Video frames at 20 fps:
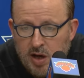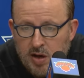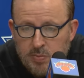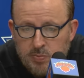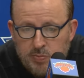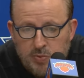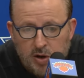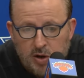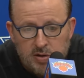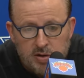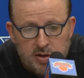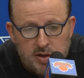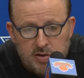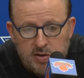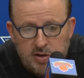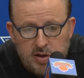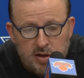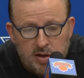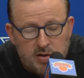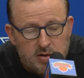
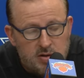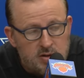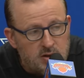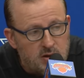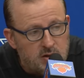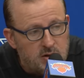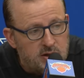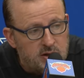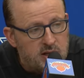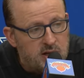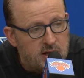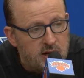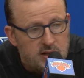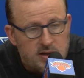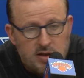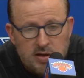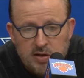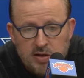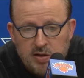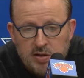Brooklyn, you're looking at
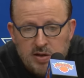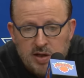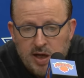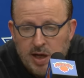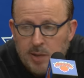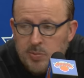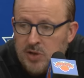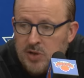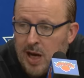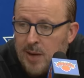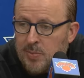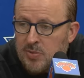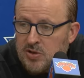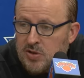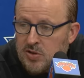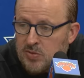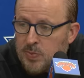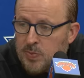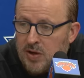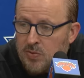Cam Thomas
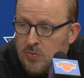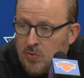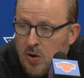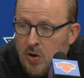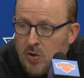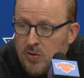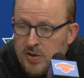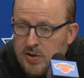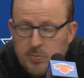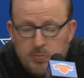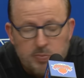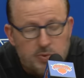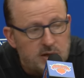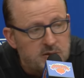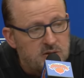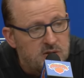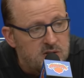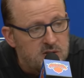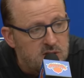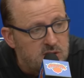has been rolling.
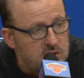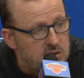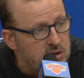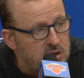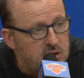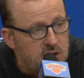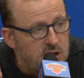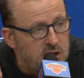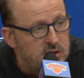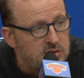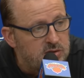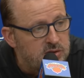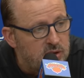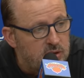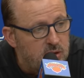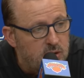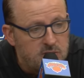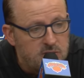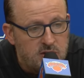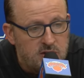Bridges is a
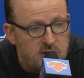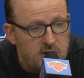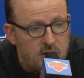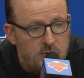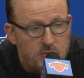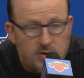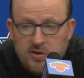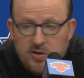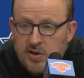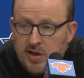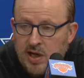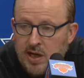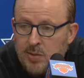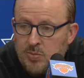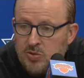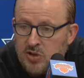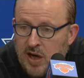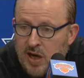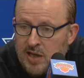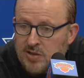load to deal with.
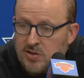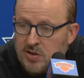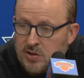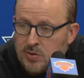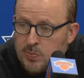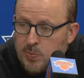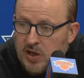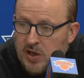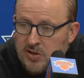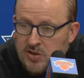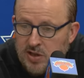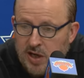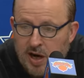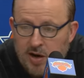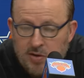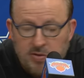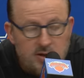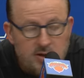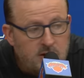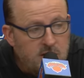Cam Johnson spreads
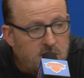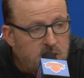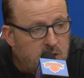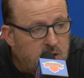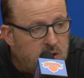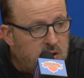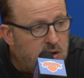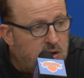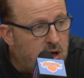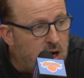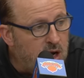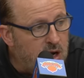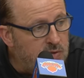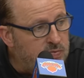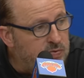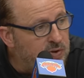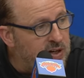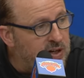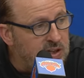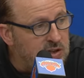you out.
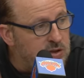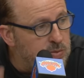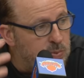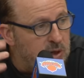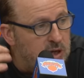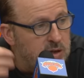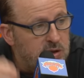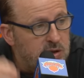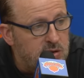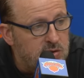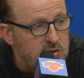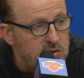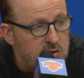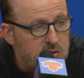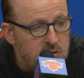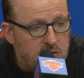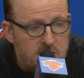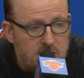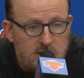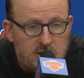Finney Smith is,
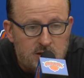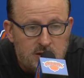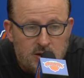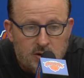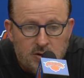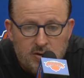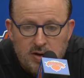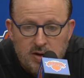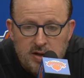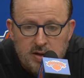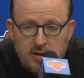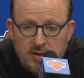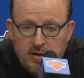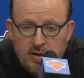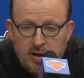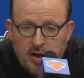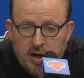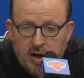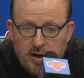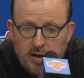you know,
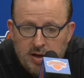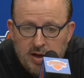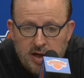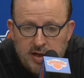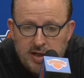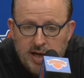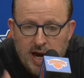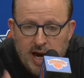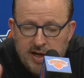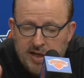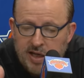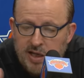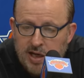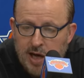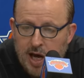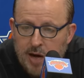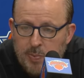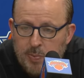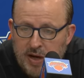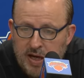a guy that you
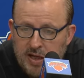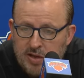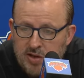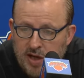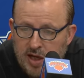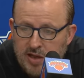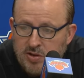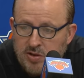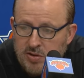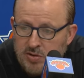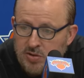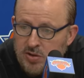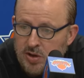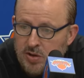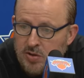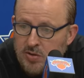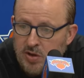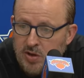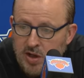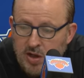got to pay attention
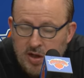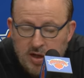to.